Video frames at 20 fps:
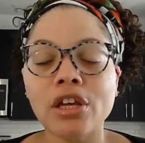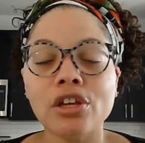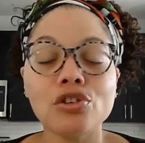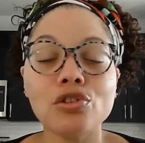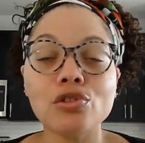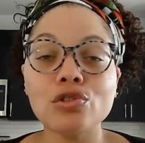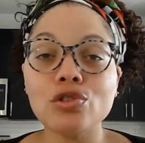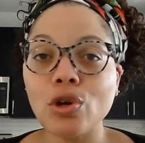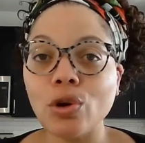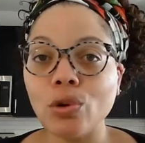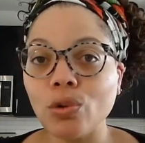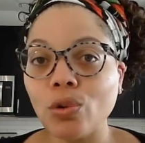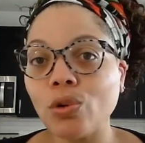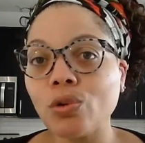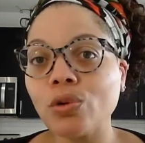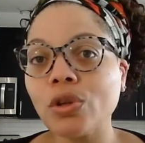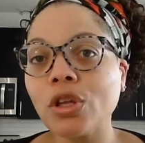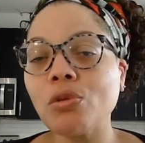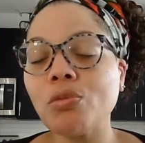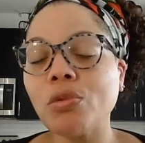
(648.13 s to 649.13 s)
You don't
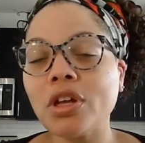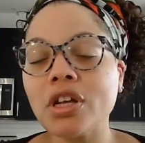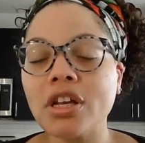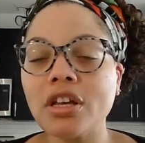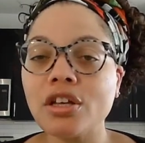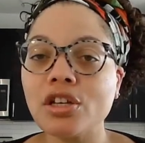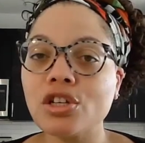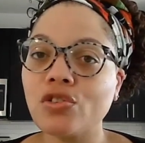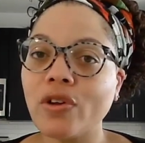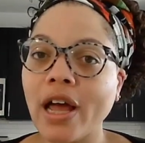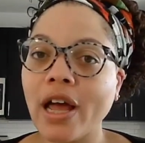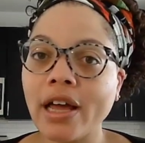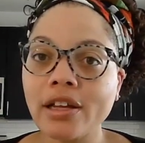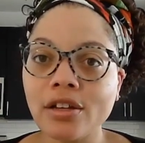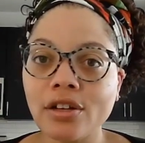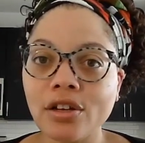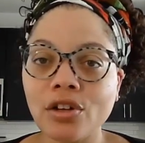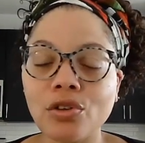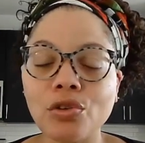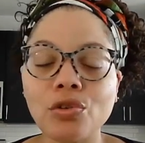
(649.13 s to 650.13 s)
only want to attract
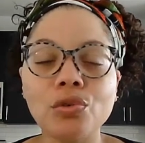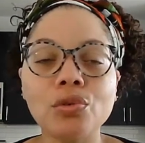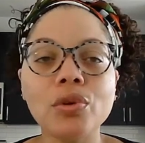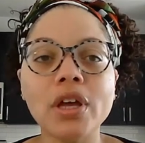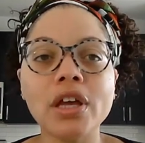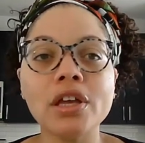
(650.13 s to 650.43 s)
new,